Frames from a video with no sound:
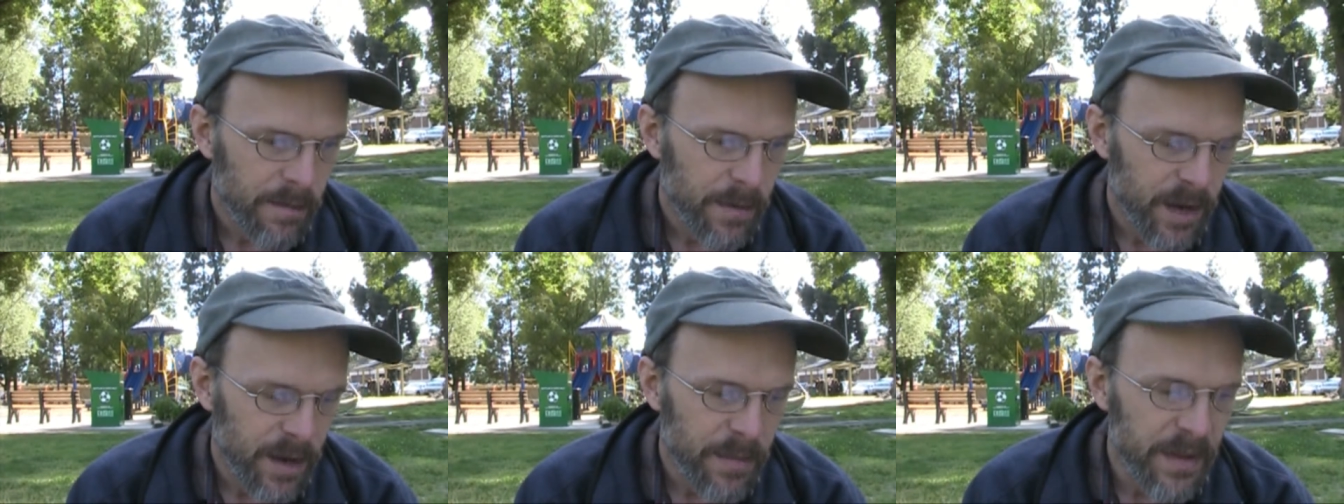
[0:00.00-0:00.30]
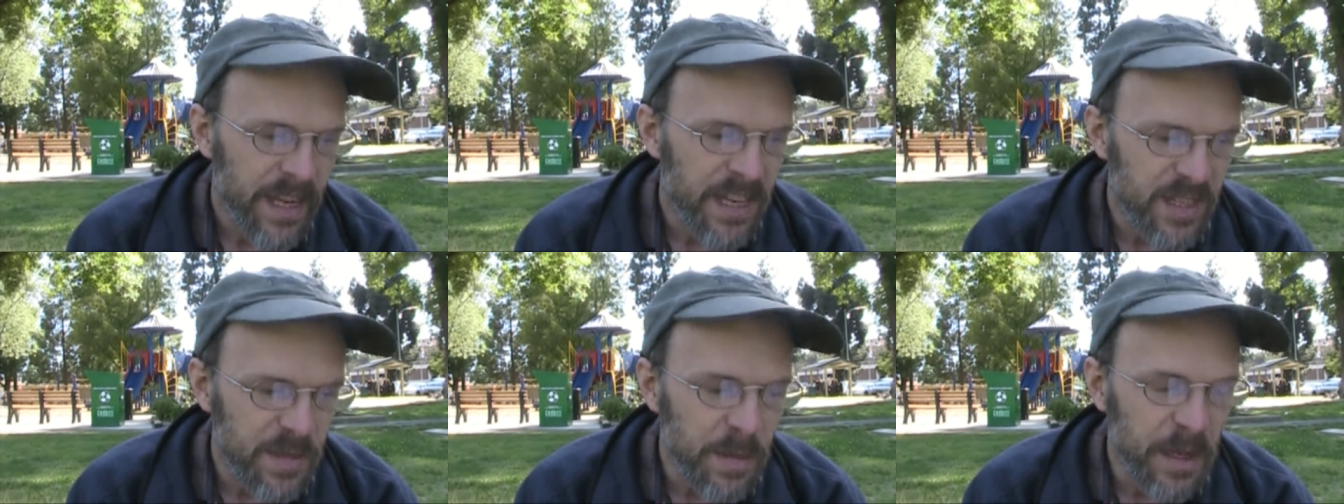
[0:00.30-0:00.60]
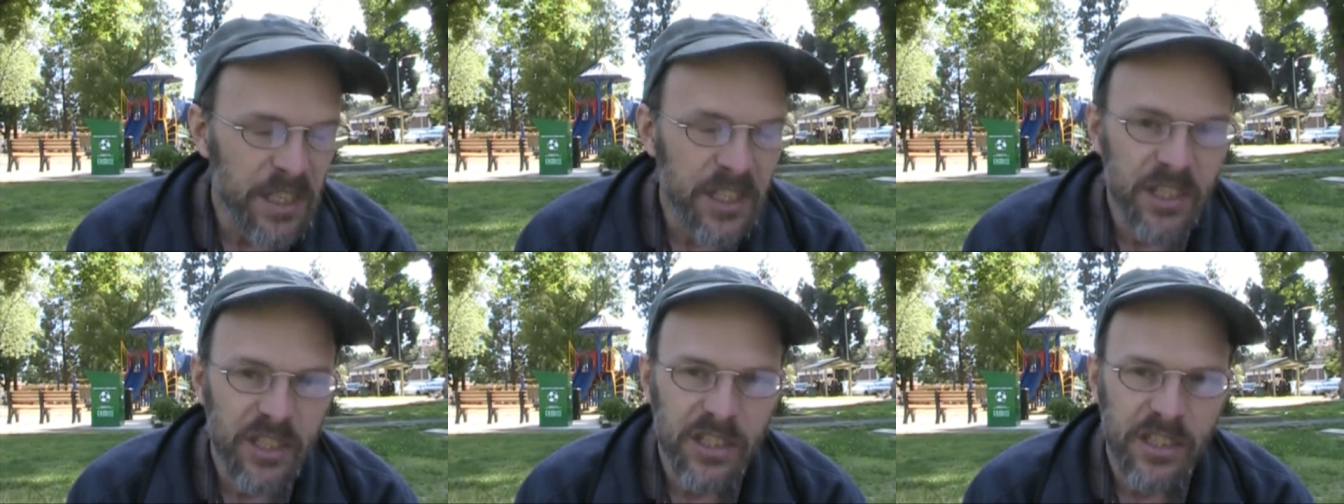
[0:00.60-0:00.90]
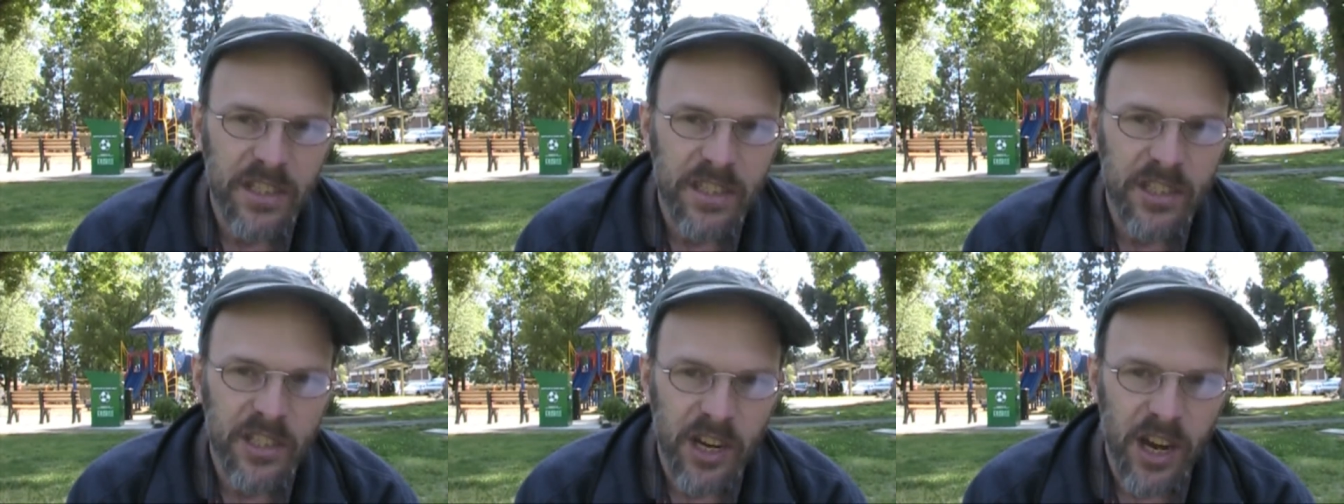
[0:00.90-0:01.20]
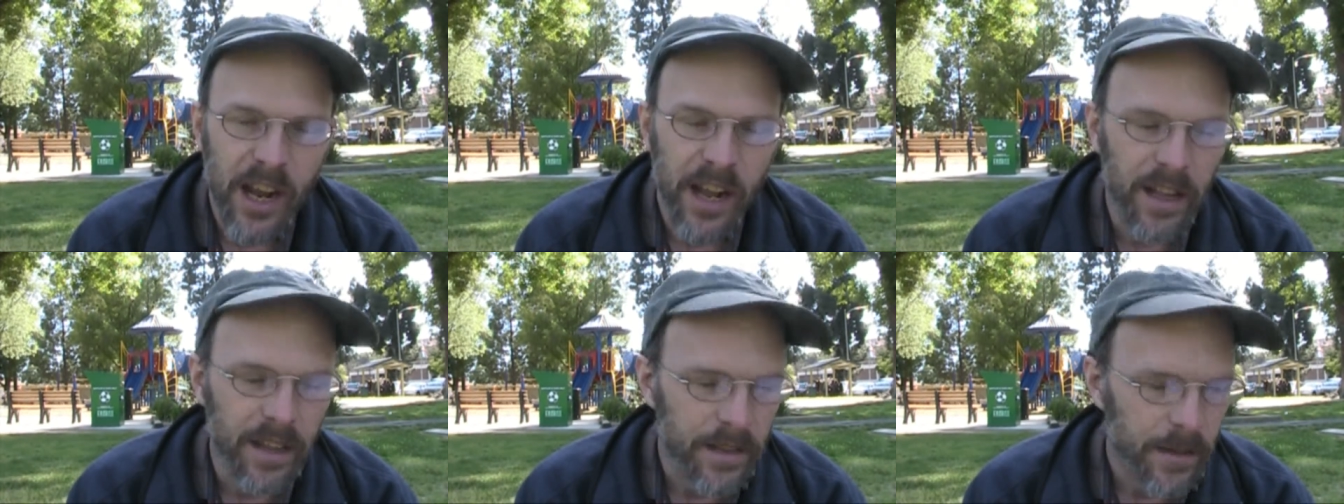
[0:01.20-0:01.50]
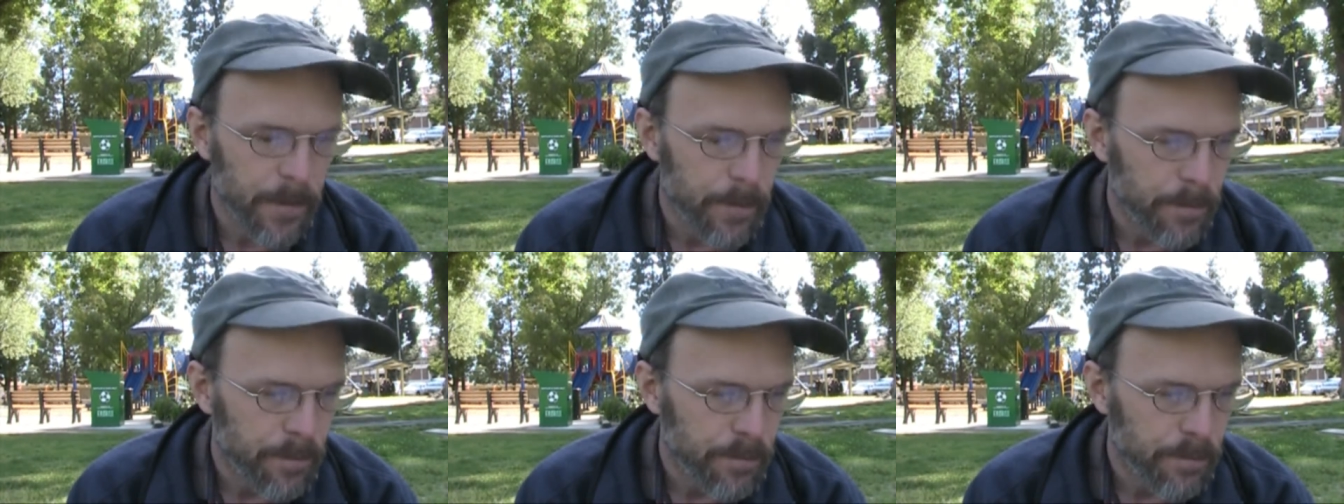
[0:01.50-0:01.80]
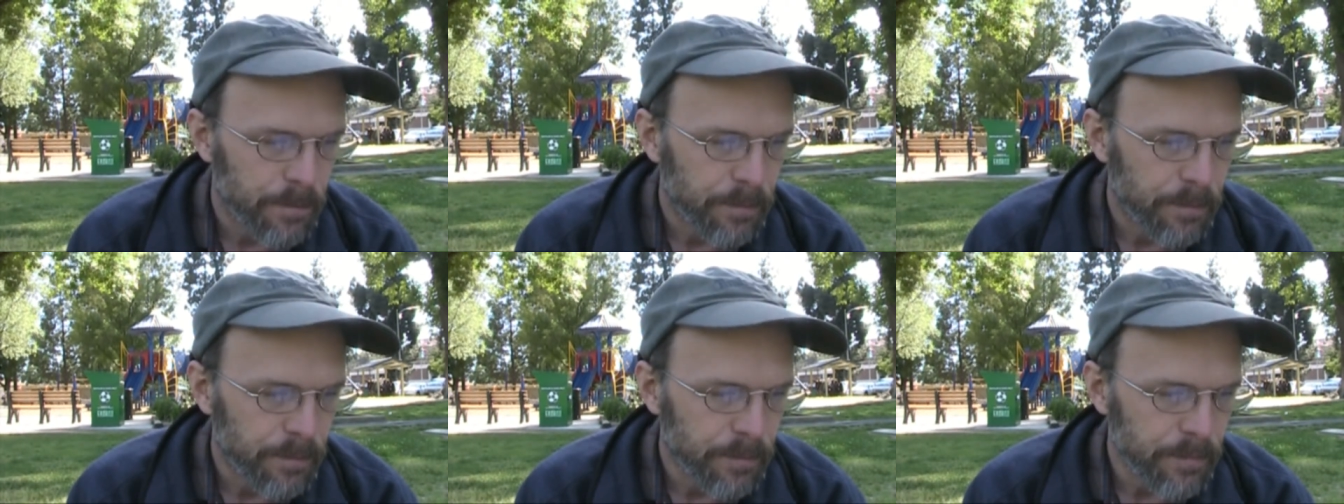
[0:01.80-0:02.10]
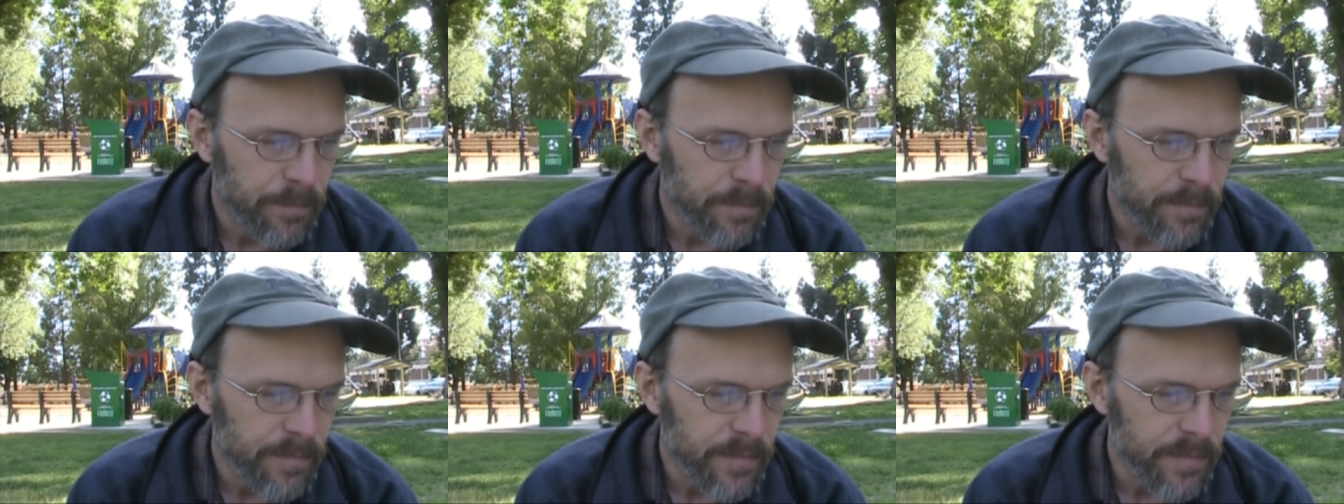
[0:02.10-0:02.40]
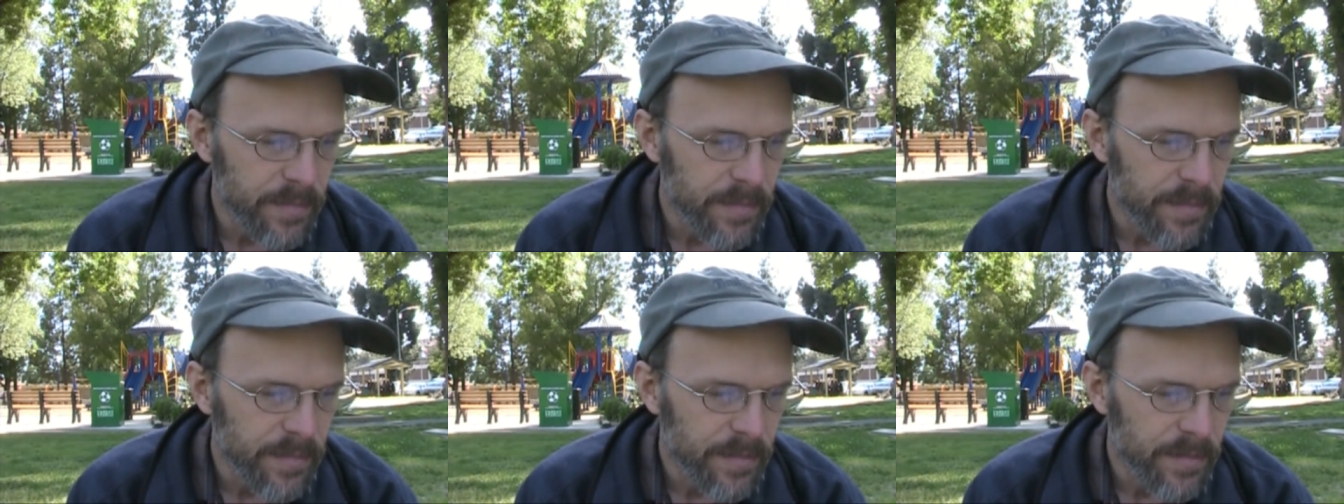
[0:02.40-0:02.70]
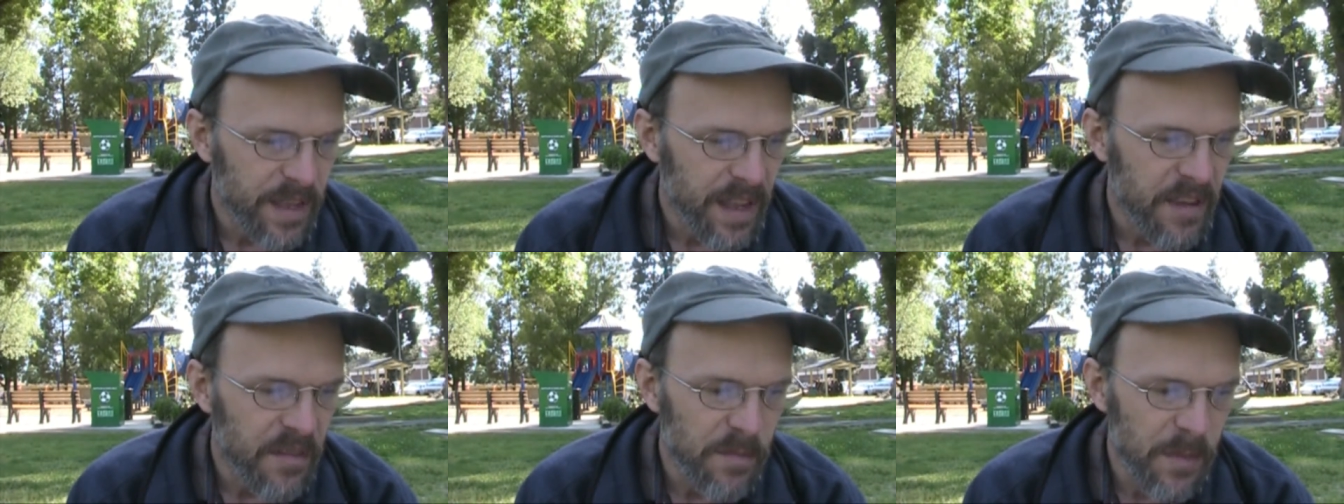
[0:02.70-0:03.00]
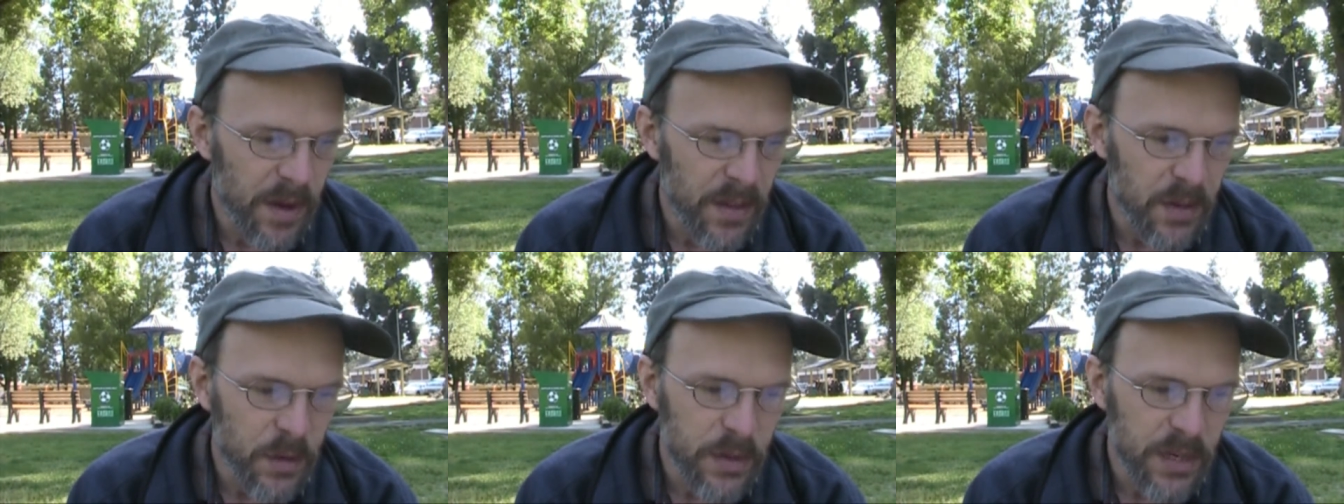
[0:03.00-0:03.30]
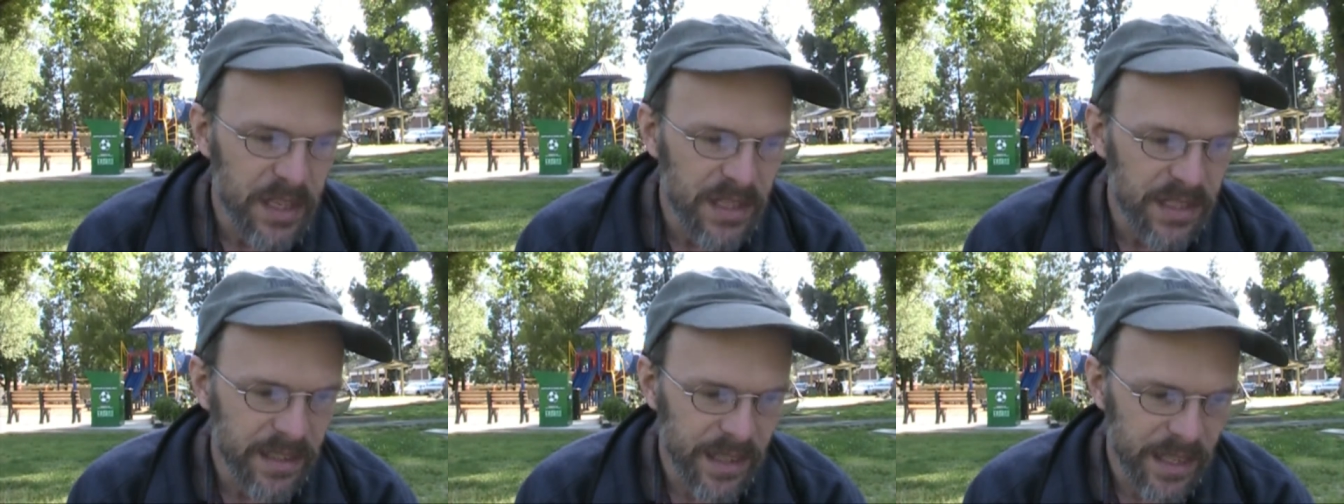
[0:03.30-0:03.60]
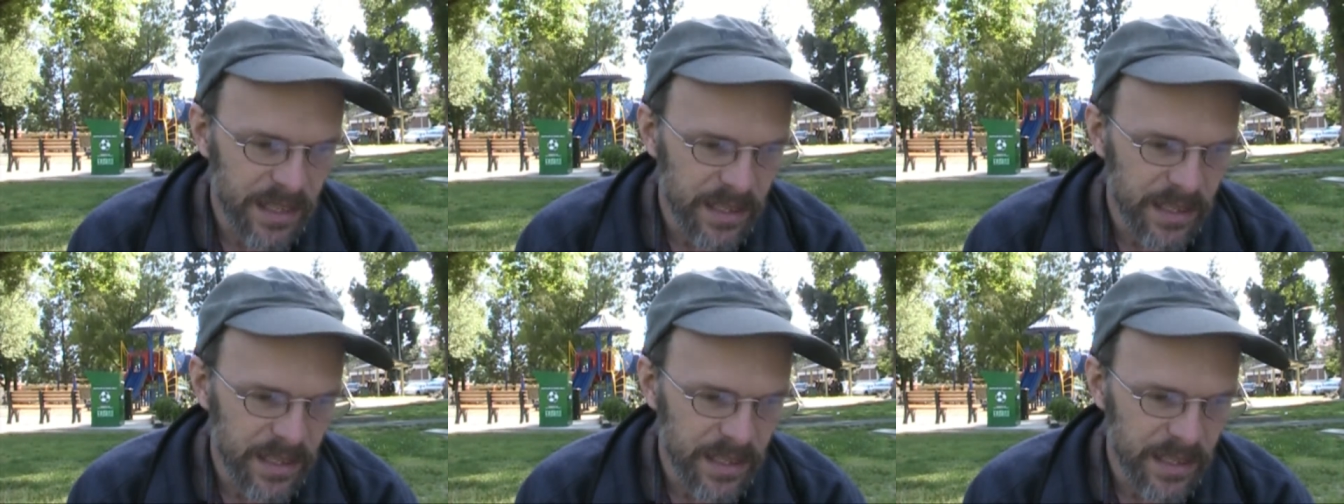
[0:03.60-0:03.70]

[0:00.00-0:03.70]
But it means much to the child. If mother doesn't